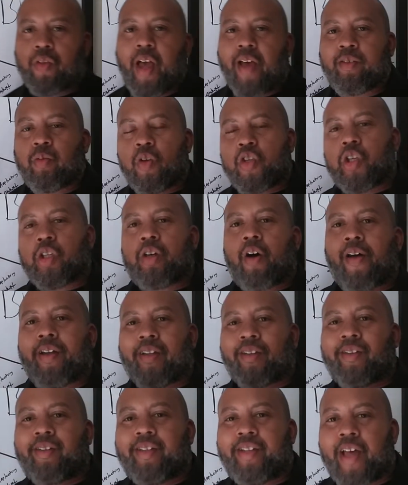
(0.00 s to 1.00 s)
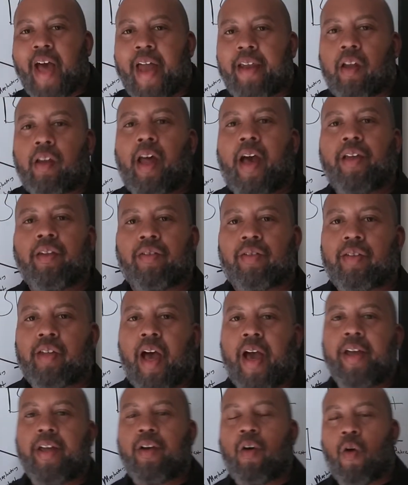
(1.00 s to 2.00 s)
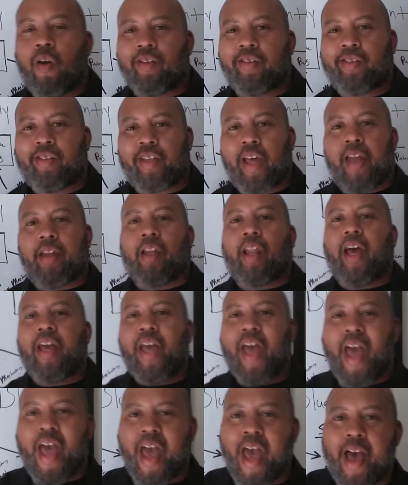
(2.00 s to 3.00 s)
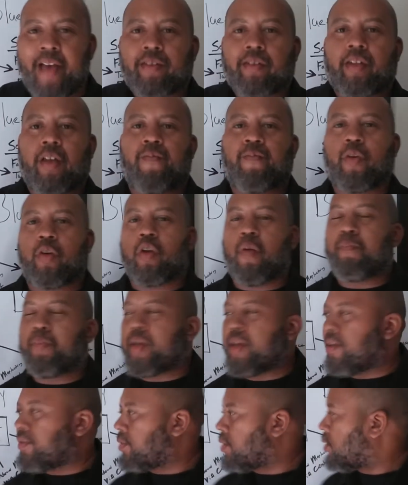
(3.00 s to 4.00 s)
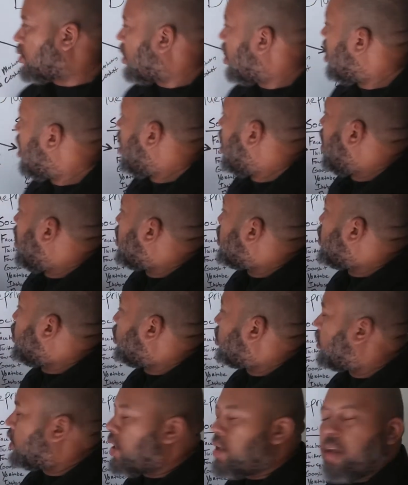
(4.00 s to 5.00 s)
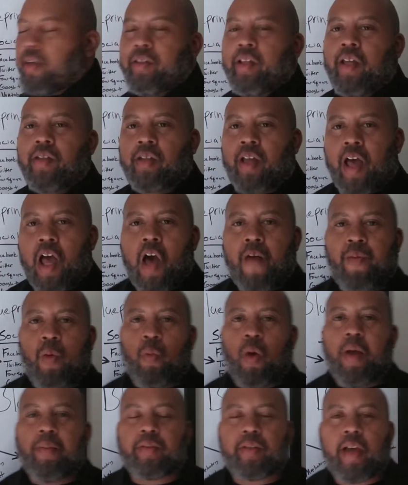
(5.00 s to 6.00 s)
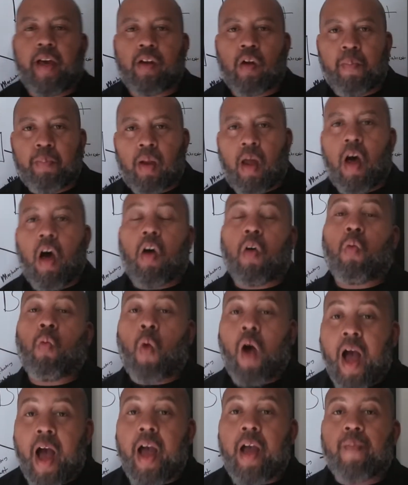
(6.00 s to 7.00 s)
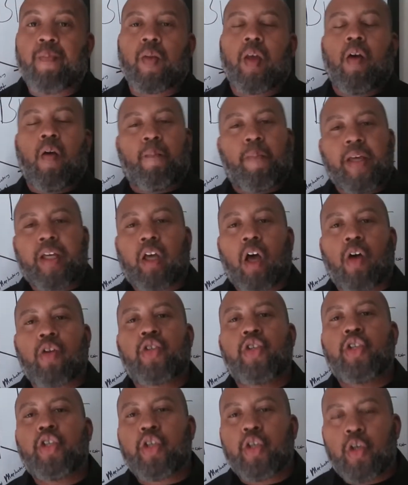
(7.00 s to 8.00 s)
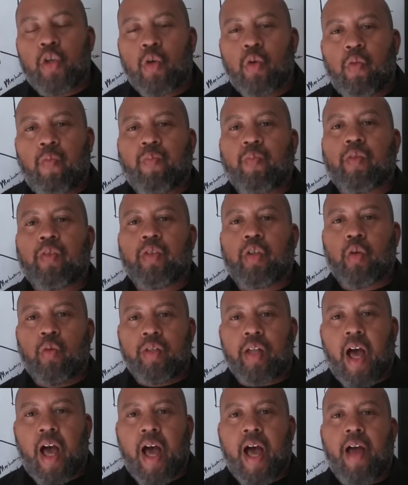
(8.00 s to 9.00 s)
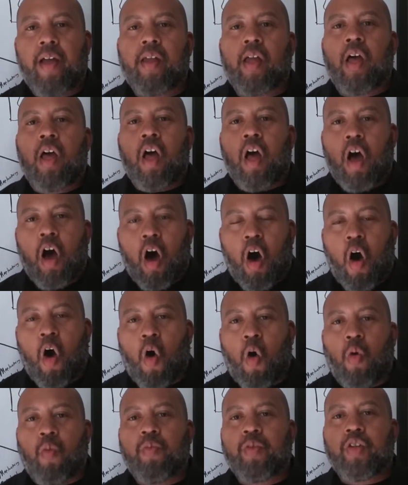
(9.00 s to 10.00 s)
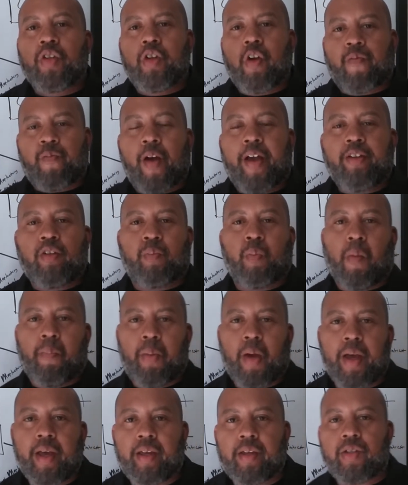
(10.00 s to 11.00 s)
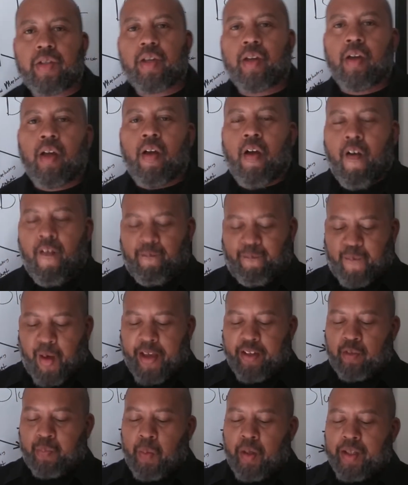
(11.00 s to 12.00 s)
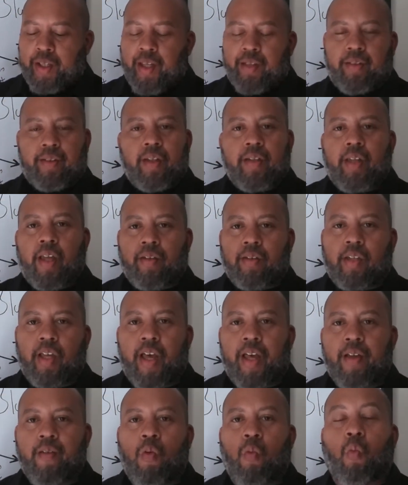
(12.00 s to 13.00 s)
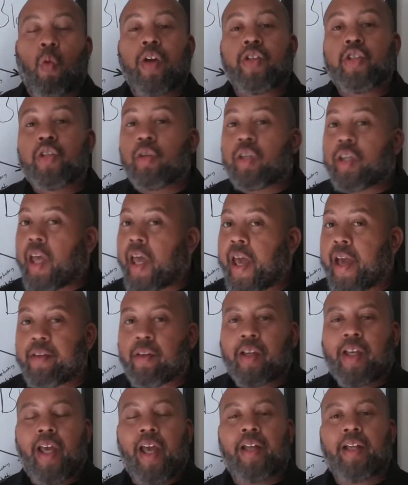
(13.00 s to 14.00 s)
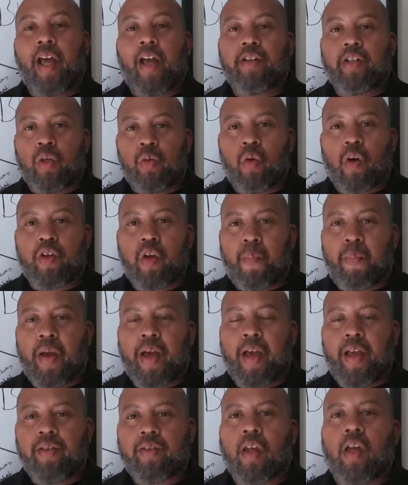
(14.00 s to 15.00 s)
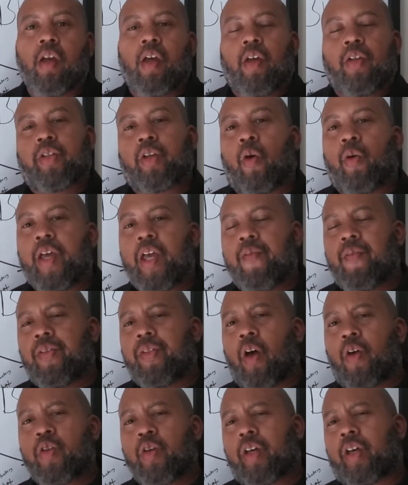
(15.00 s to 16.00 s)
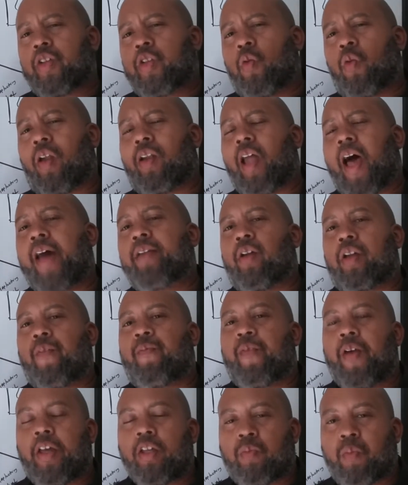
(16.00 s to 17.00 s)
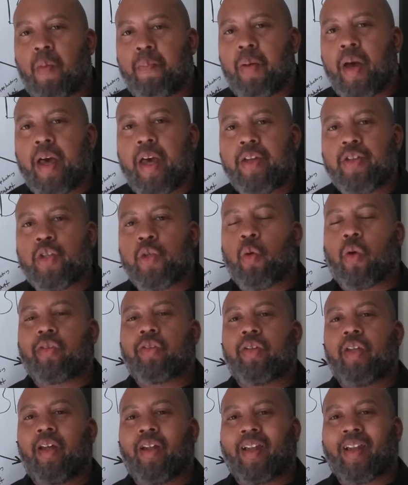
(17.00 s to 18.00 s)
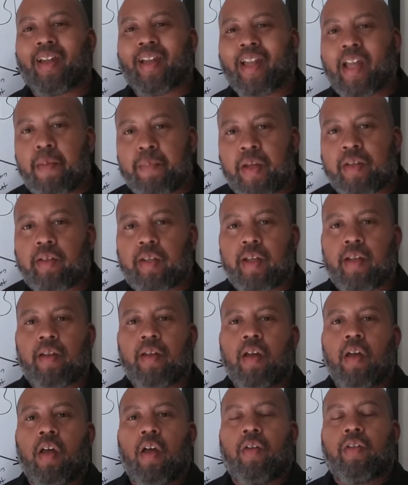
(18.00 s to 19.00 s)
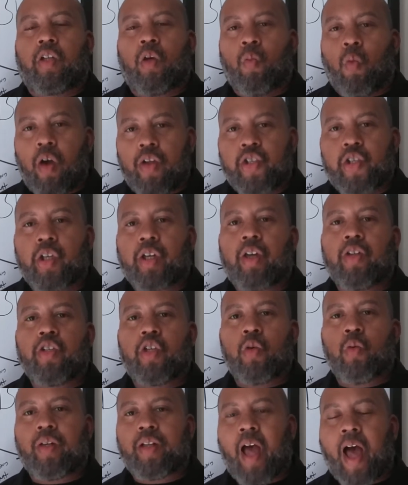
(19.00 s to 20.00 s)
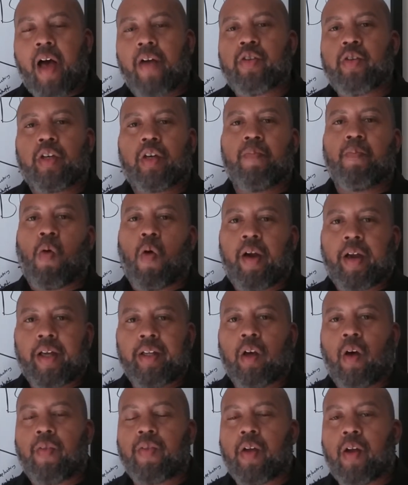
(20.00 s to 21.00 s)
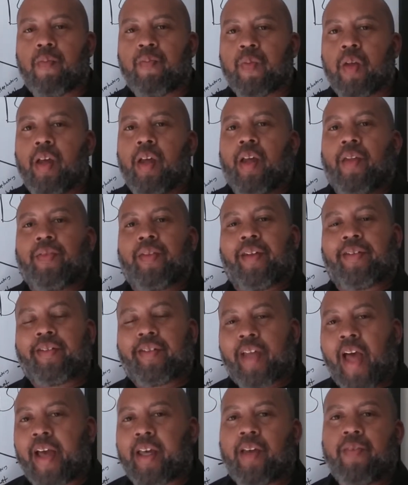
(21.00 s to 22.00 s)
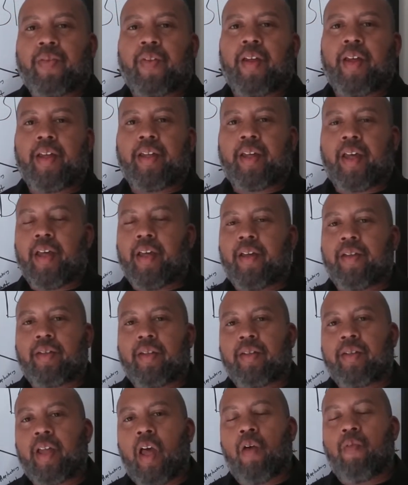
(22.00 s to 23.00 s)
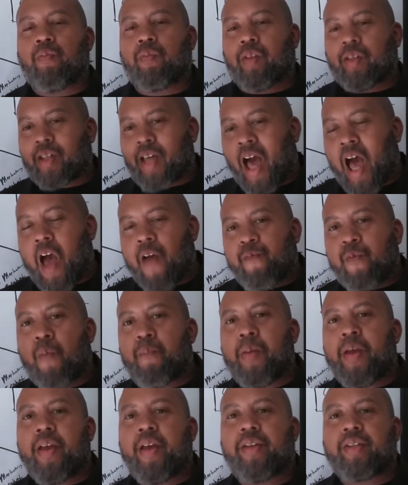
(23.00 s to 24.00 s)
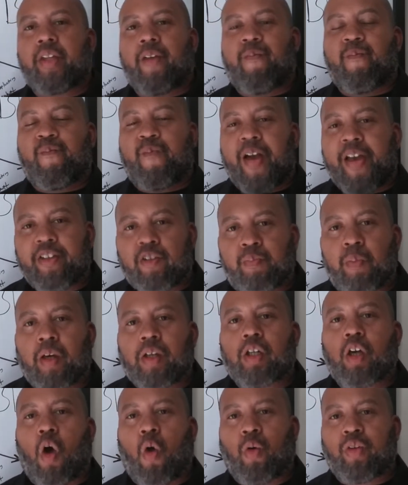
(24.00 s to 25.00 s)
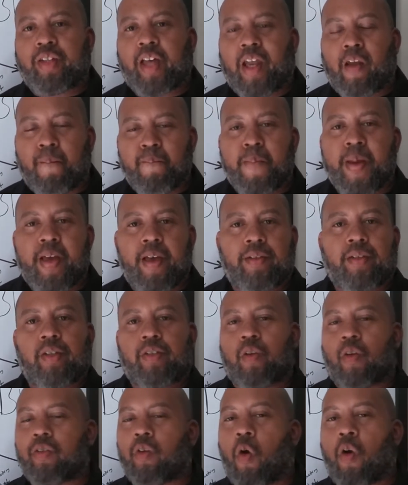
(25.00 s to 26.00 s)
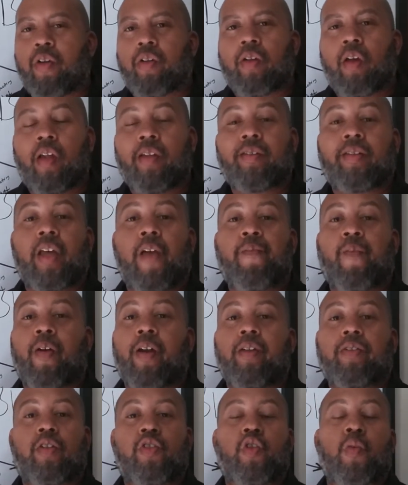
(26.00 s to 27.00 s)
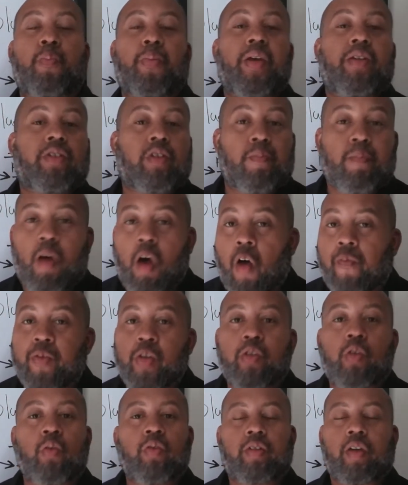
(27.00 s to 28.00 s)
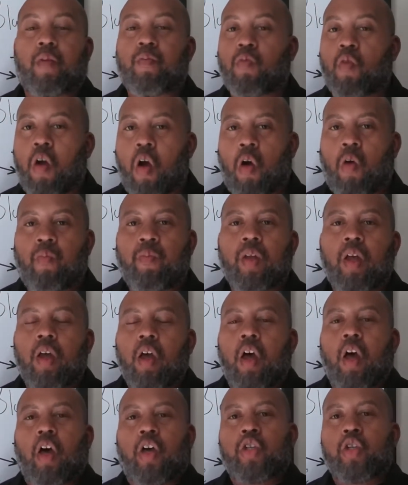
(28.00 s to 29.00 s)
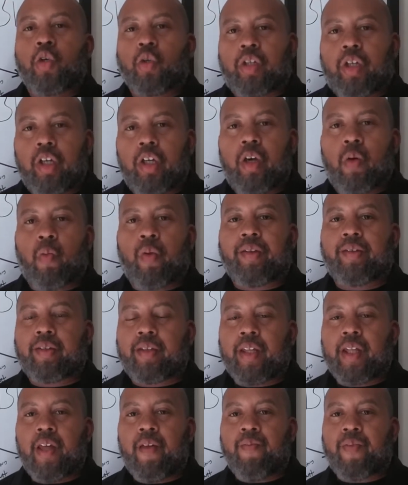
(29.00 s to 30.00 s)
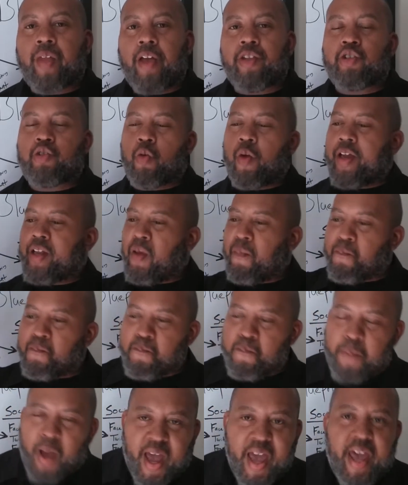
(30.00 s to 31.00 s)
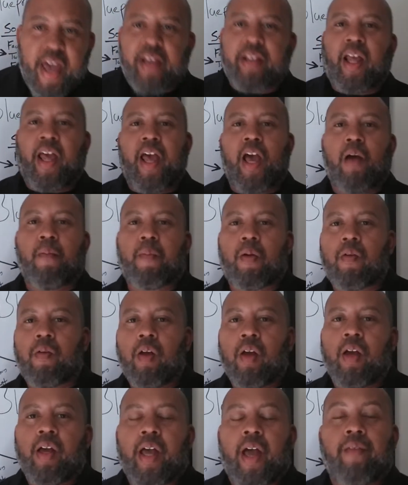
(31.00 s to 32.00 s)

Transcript: That's what you call a satellite site or a satellite asset for your business. You still need to have a website or blog. Why? Because you do not own your Facebook page. Facebook gets to dictate what you can or cannot do on your page. So even though you could do a lot on a Facebook page, you are still limited to what you can do and how you can market on there. The second thing is that God forbids if Facebook goes out of business or let's say, for instance, you piss them off, you do something wrong, you could receive that dreaded ban hammer.